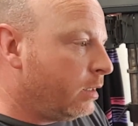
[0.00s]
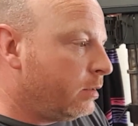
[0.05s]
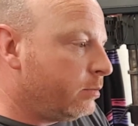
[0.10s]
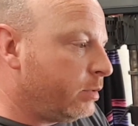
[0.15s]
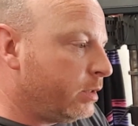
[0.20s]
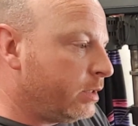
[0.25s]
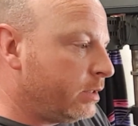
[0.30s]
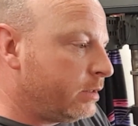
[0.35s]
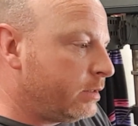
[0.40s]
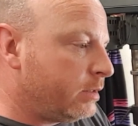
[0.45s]

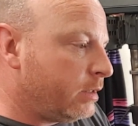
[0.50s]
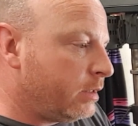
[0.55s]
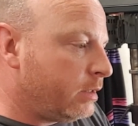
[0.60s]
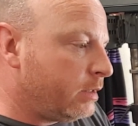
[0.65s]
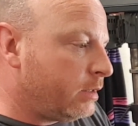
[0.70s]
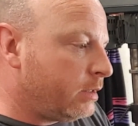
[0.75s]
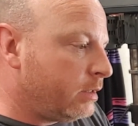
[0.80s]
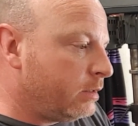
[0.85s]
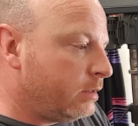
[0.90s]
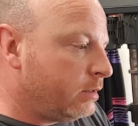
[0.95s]
But,
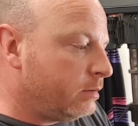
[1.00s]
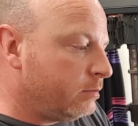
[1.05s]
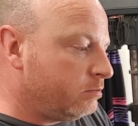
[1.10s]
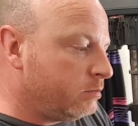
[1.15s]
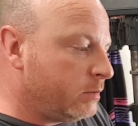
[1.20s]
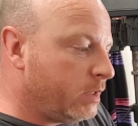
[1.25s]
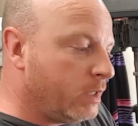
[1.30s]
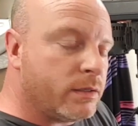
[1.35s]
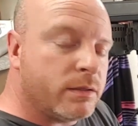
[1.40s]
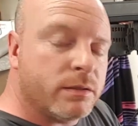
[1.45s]
uh,
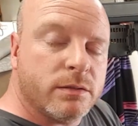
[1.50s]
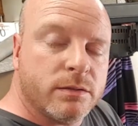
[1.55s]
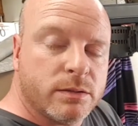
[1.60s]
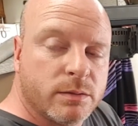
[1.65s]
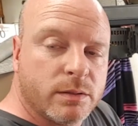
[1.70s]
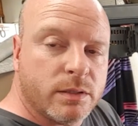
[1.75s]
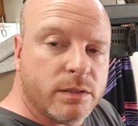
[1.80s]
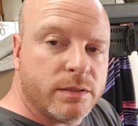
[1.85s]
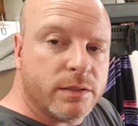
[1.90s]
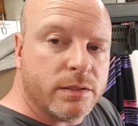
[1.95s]
yeah,
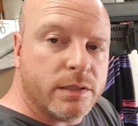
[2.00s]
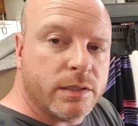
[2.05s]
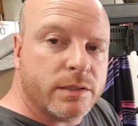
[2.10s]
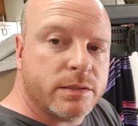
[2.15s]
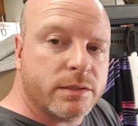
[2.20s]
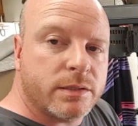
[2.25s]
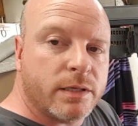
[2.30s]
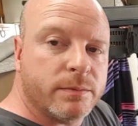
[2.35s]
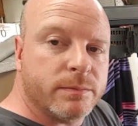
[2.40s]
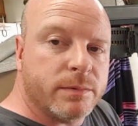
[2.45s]
until
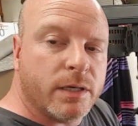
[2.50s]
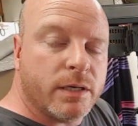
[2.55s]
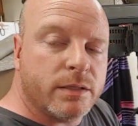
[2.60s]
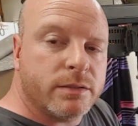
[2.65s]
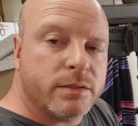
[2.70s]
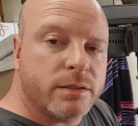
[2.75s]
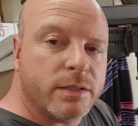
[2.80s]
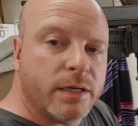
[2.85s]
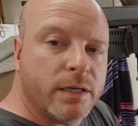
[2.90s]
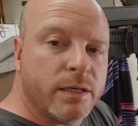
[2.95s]
next time,
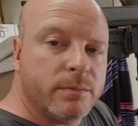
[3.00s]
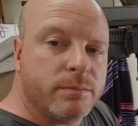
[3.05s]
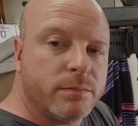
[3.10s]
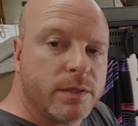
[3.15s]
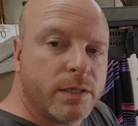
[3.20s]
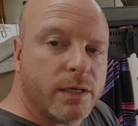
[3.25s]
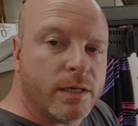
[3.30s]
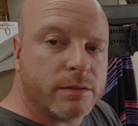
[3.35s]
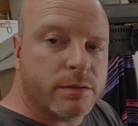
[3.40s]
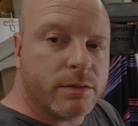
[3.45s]
guys, get up,
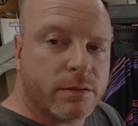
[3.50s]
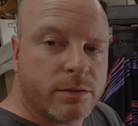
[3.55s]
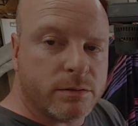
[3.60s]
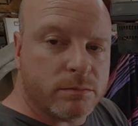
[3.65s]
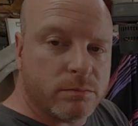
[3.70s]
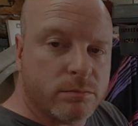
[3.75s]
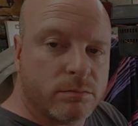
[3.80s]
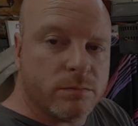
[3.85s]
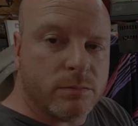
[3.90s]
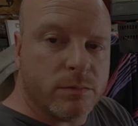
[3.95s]
get out there, and
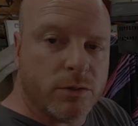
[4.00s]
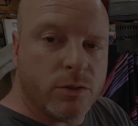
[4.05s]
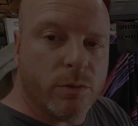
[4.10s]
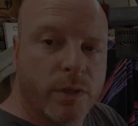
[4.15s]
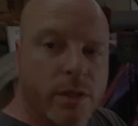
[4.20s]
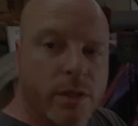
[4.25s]
do